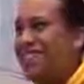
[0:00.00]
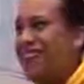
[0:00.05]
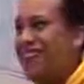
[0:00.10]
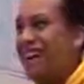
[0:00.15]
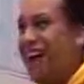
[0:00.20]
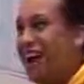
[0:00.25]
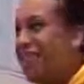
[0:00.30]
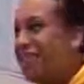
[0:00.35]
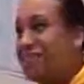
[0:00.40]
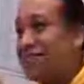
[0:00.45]

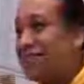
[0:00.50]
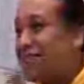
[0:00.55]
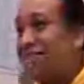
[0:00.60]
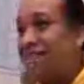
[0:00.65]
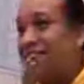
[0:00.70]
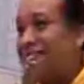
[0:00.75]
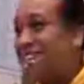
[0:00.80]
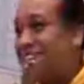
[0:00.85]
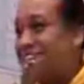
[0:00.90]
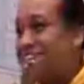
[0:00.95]
Right. I was
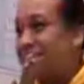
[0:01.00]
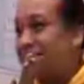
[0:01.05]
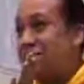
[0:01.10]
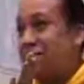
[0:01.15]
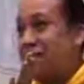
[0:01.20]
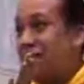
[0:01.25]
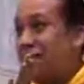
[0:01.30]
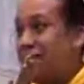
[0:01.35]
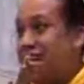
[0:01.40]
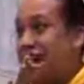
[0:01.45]
convinced this is what
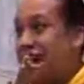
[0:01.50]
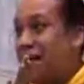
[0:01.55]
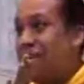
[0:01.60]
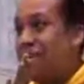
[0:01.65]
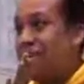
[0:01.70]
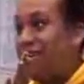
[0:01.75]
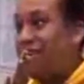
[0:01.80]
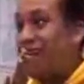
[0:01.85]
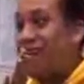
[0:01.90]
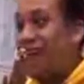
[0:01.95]
was going to
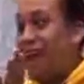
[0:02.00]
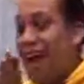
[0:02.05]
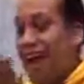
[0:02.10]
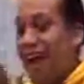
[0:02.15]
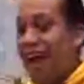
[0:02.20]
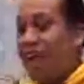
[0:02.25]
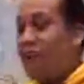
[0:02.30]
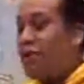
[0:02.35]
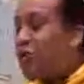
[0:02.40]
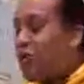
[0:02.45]
happen.
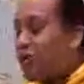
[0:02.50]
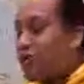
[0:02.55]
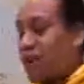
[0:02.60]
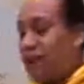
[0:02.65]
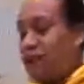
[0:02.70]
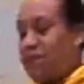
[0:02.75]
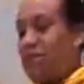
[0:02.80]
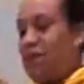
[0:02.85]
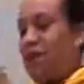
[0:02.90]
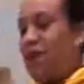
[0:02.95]
And it wasn't.
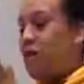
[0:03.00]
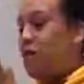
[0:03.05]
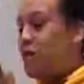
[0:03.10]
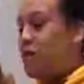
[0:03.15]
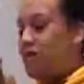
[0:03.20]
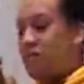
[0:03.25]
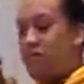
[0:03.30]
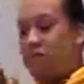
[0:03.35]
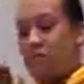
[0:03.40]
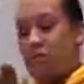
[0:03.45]
I mean, I went
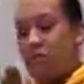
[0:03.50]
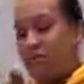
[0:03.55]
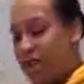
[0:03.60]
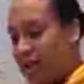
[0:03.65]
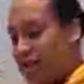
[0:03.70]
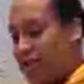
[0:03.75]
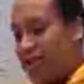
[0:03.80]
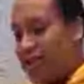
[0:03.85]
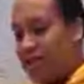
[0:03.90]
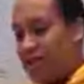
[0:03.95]
through some
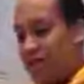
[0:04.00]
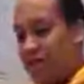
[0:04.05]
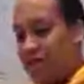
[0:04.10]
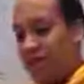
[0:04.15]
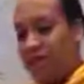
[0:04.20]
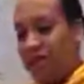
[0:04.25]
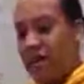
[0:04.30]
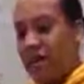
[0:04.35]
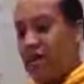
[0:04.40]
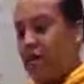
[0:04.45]
crazy stuff,
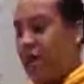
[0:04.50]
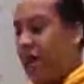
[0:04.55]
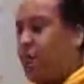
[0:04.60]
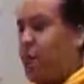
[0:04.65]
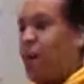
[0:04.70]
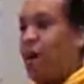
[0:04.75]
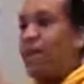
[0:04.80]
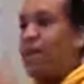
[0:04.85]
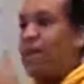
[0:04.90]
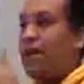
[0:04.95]
you know.
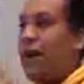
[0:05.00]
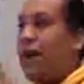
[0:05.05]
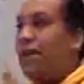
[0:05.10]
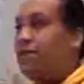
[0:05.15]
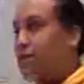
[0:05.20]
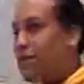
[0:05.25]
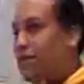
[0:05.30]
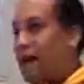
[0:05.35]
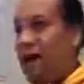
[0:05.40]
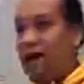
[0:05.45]
I mean,
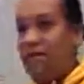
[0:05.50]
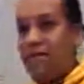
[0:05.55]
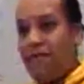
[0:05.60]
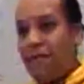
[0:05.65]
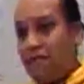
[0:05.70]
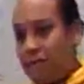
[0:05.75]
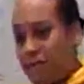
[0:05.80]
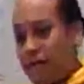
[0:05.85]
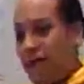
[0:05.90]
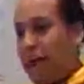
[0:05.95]
after that, I
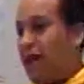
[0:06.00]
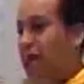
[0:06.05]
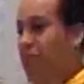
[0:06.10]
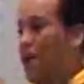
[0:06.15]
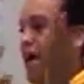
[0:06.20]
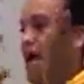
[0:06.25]
filmed that.